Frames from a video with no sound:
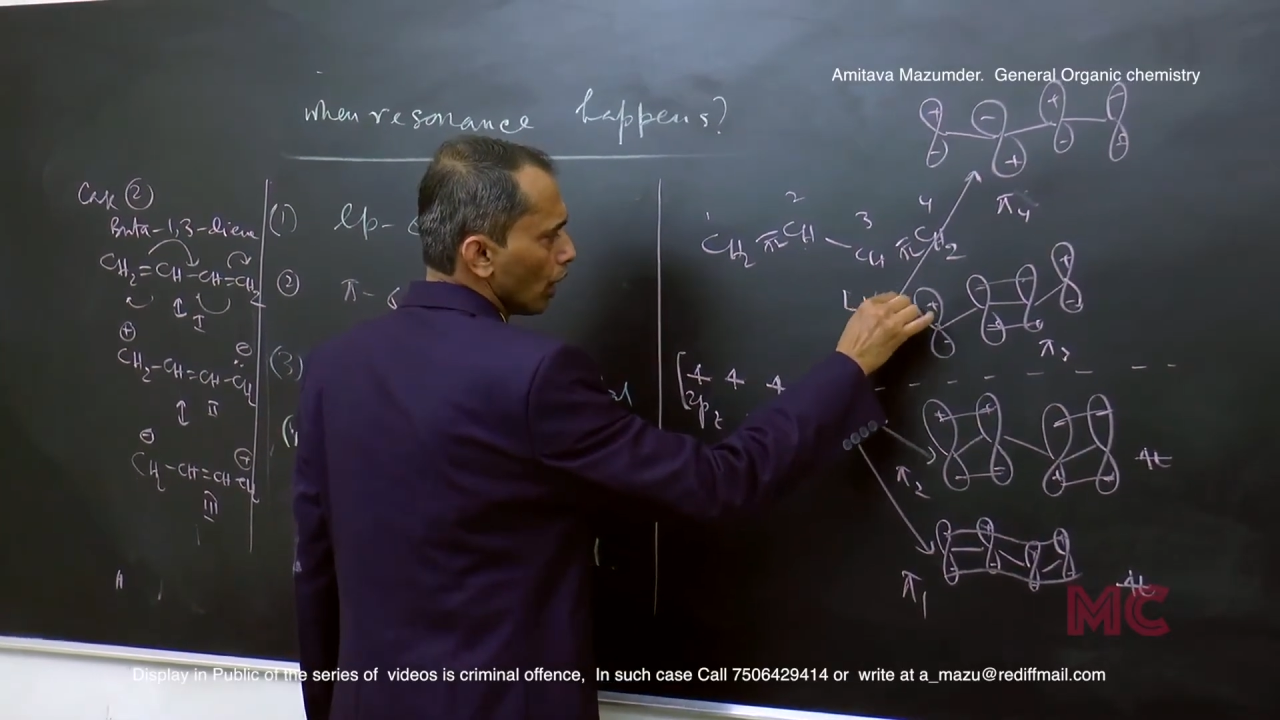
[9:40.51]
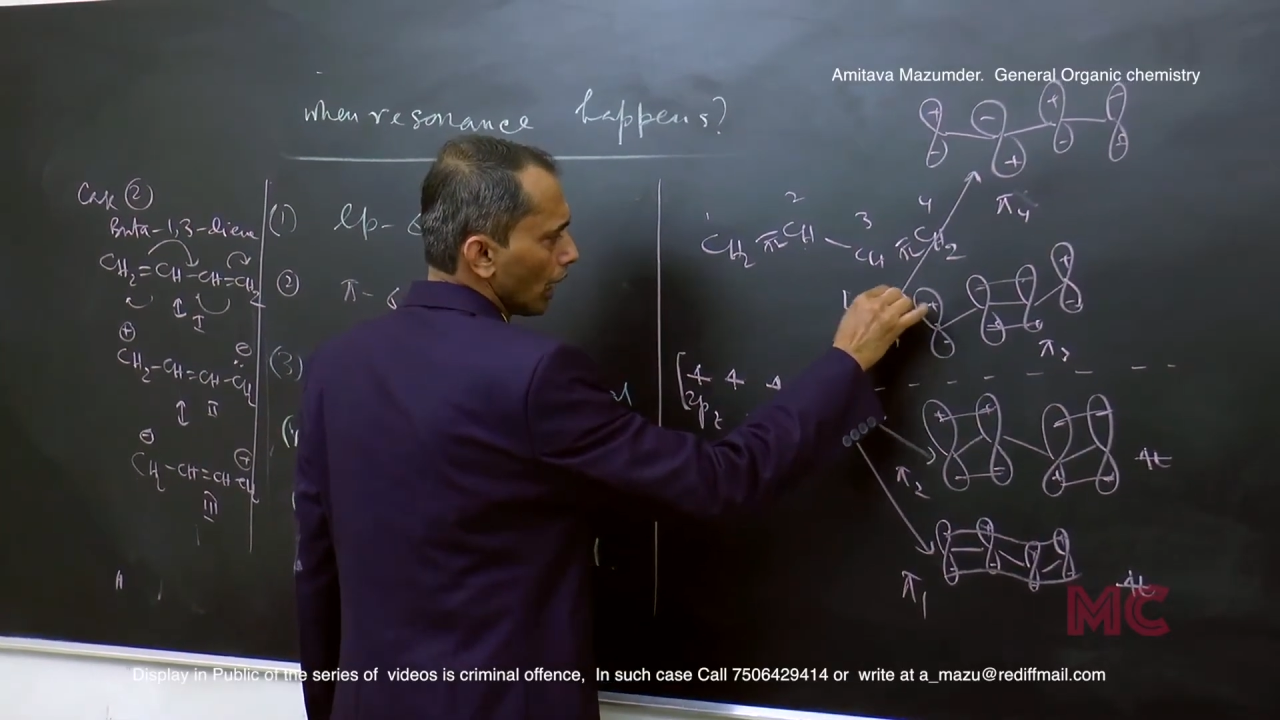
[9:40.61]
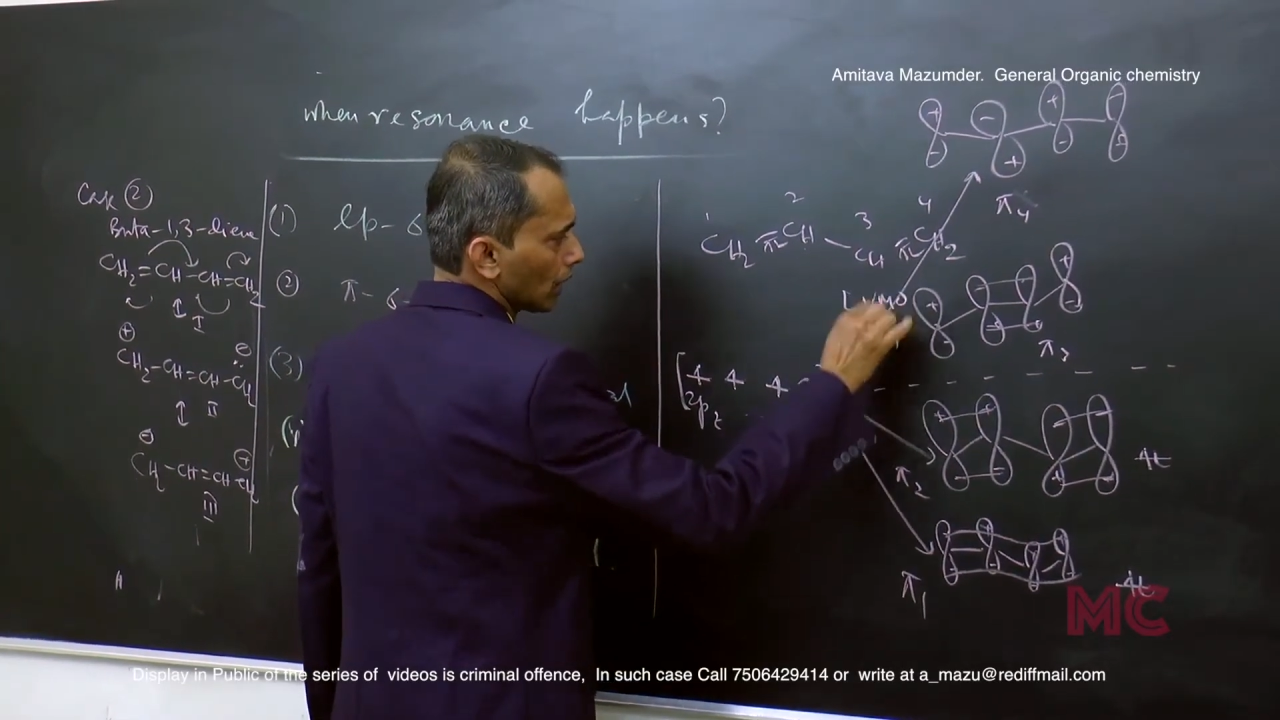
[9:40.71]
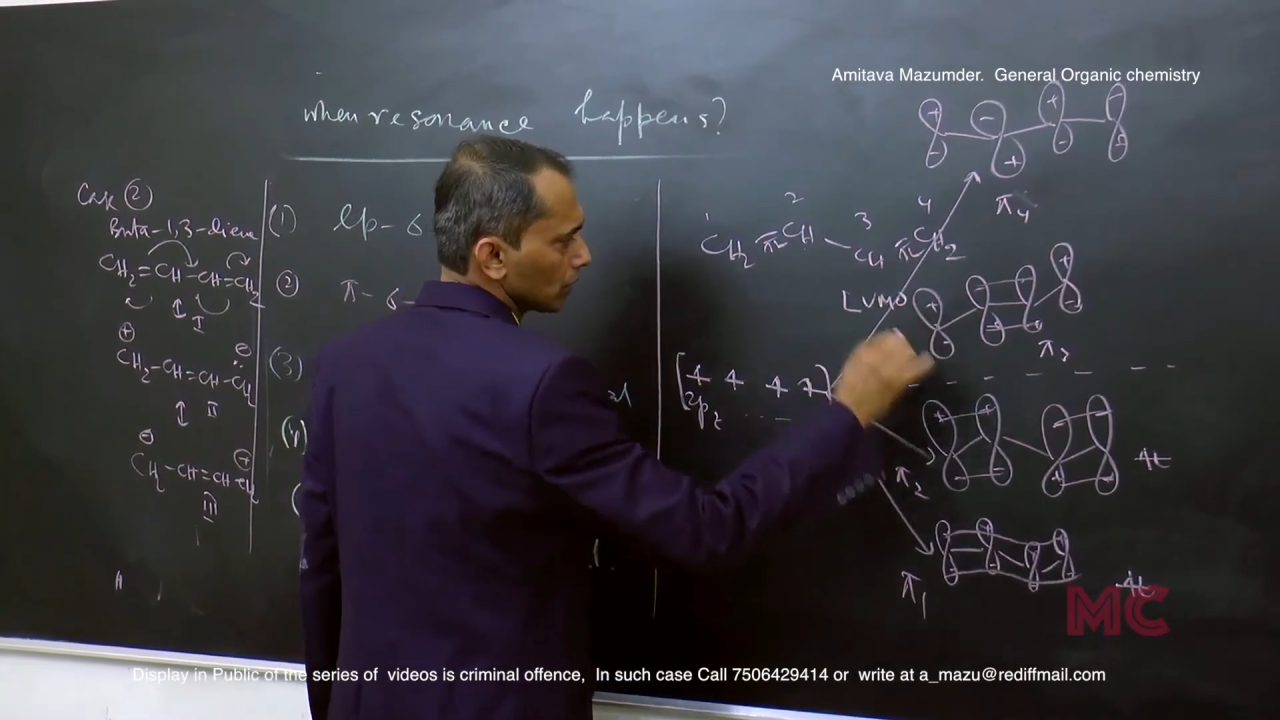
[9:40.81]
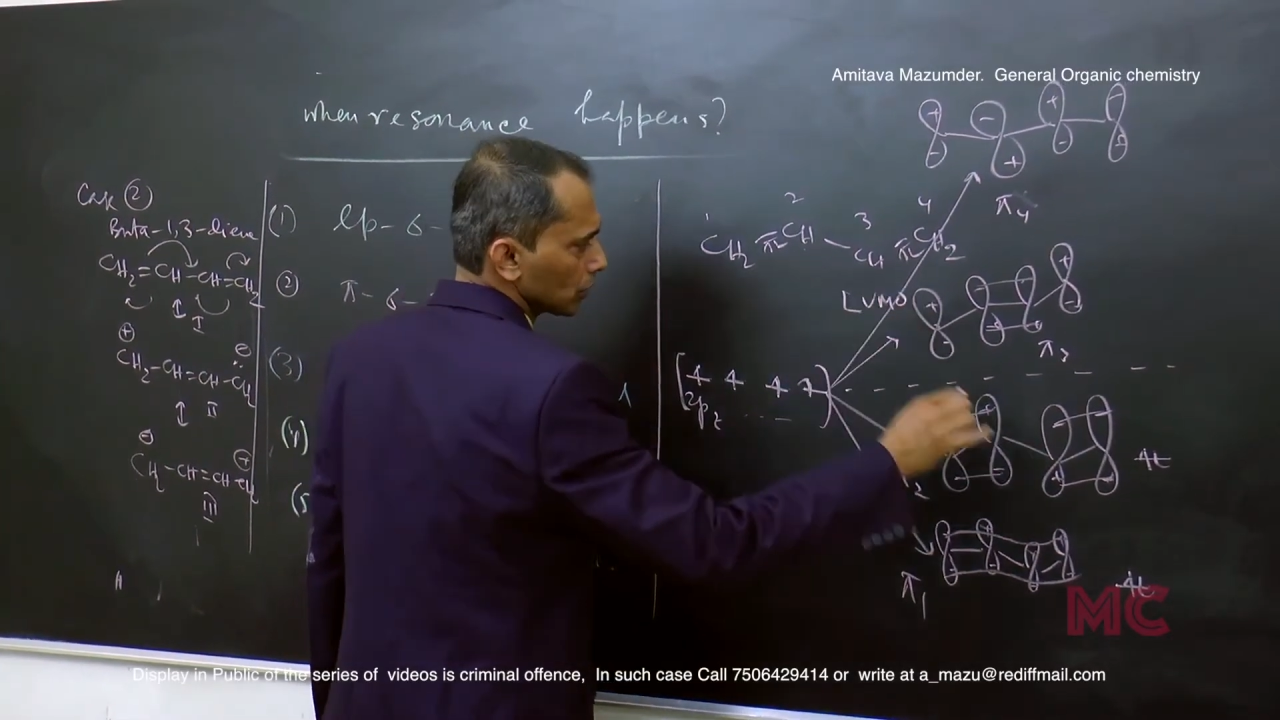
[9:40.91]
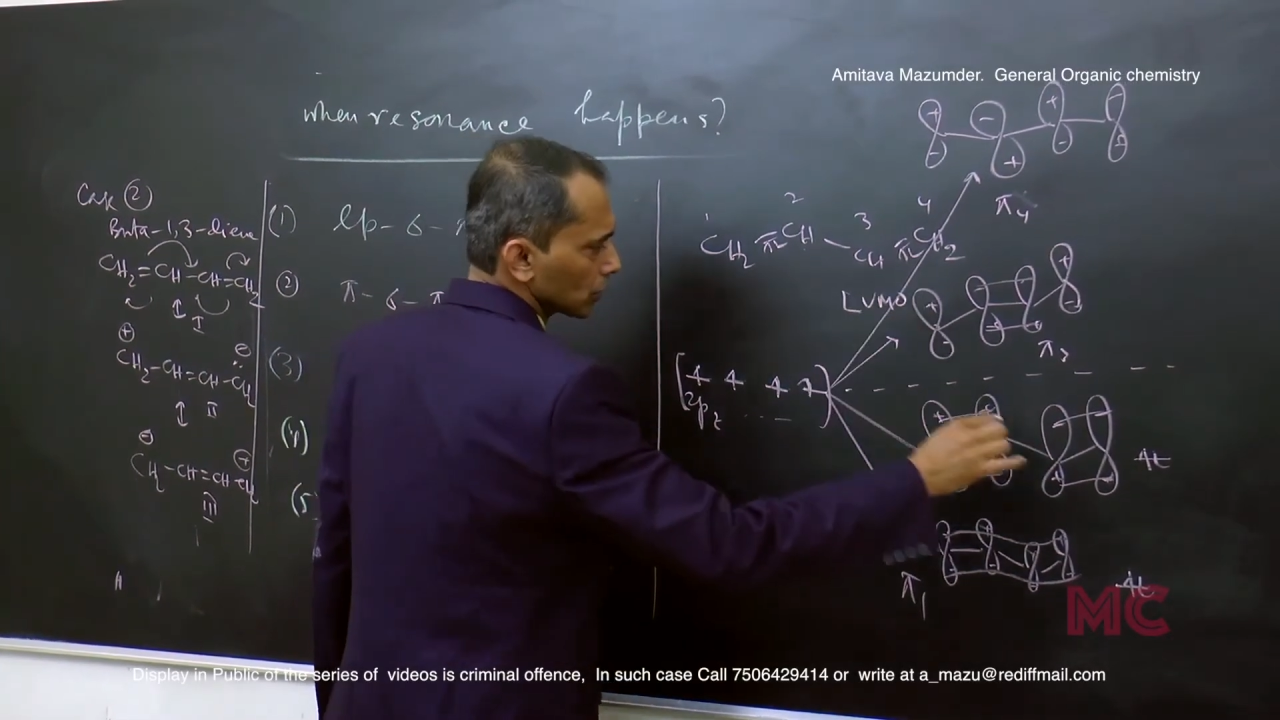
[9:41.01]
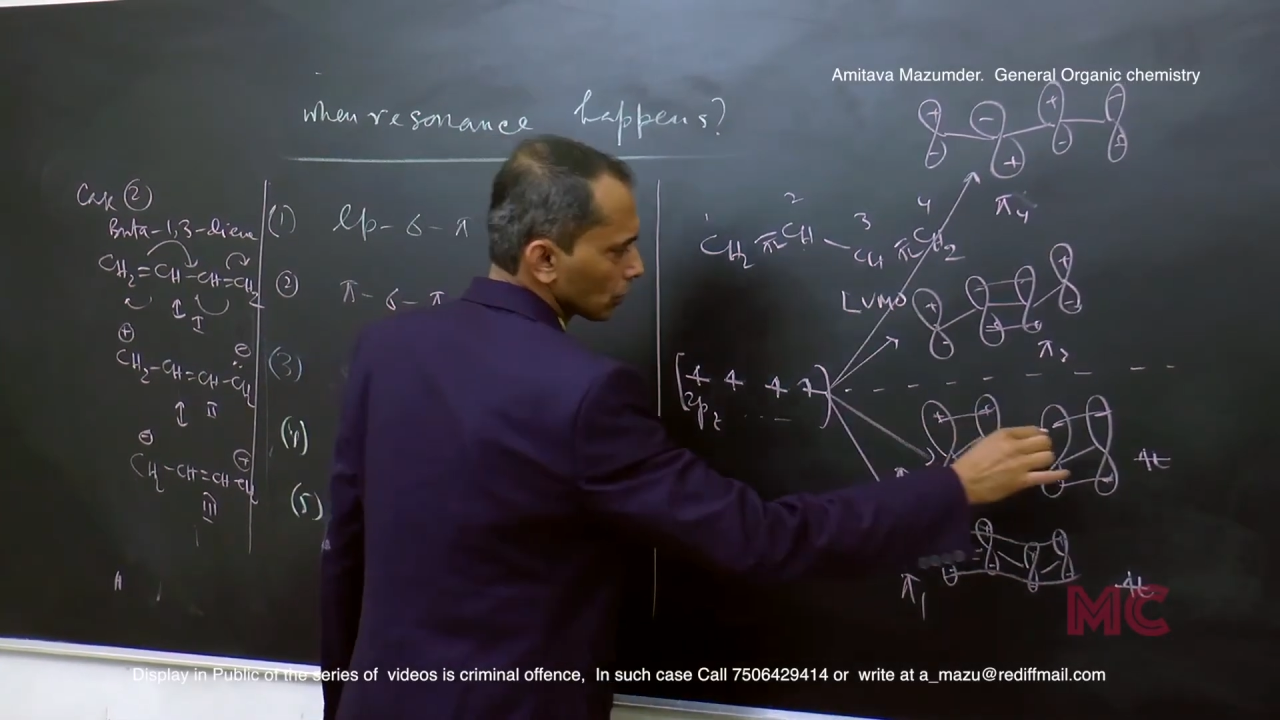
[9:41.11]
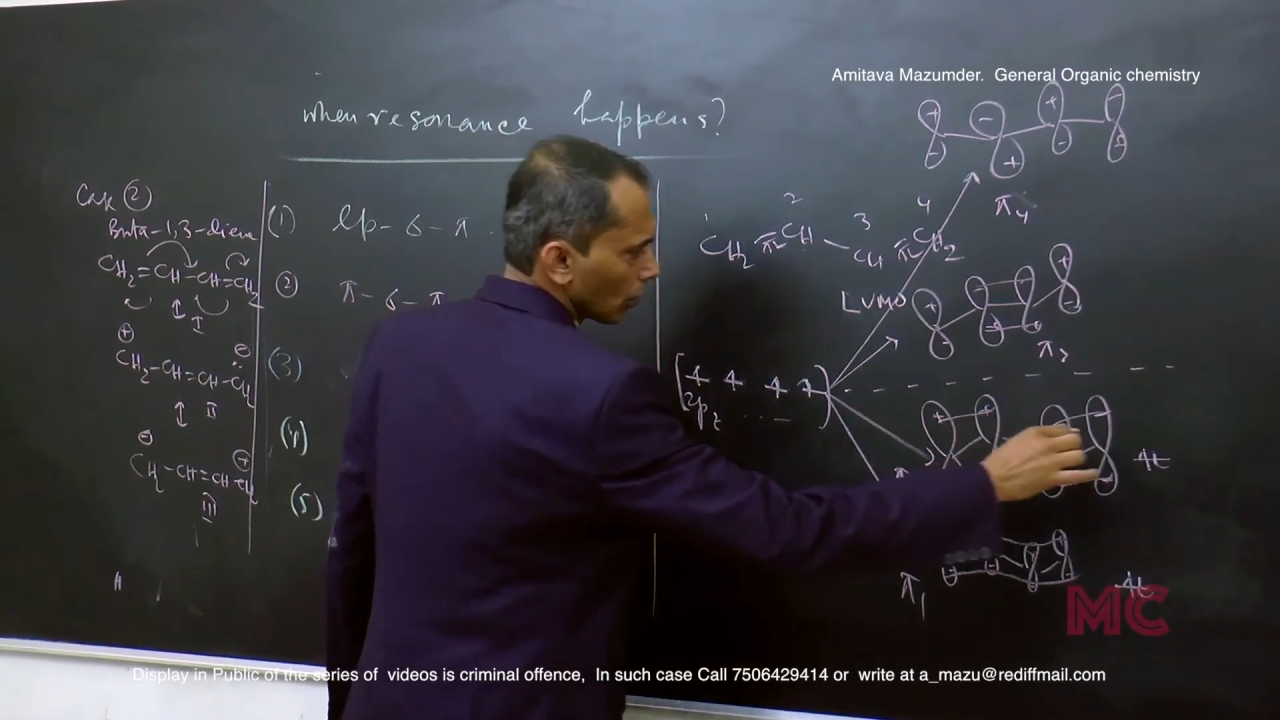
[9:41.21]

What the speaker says: and this is